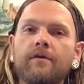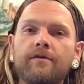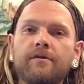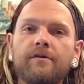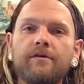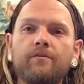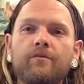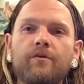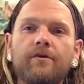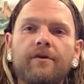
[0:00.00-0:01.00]
This is
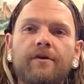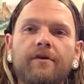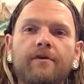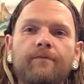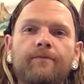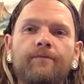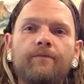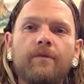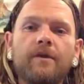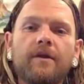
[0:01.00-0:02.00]
more
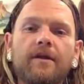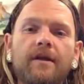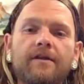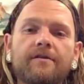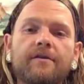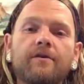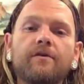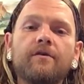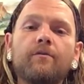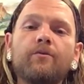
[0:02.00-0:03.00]

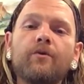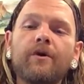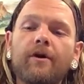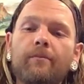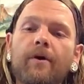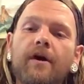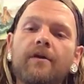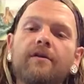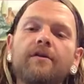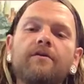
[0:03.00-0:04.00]
classical Pu-erh
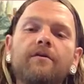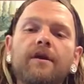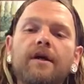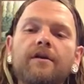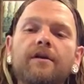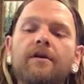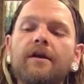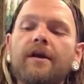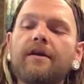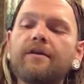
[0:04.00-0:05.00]
pot. They do the
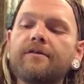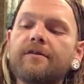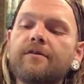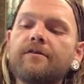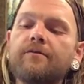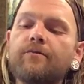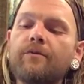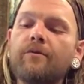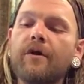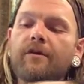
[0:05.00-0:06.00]
unglazed, and some
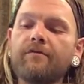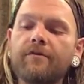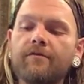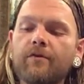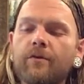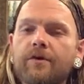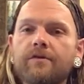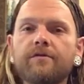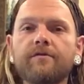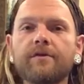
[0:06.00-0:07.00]
people have different
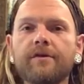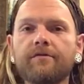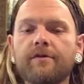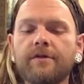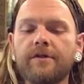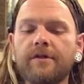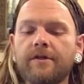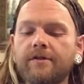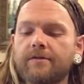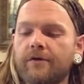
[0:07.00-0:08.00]
ones for different
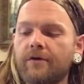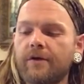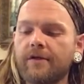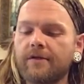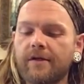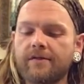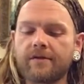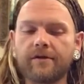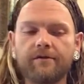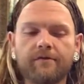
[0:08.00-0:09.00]
teas, so you can taste the
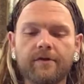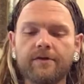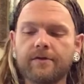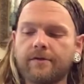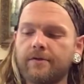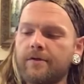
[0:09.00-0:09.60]
difference.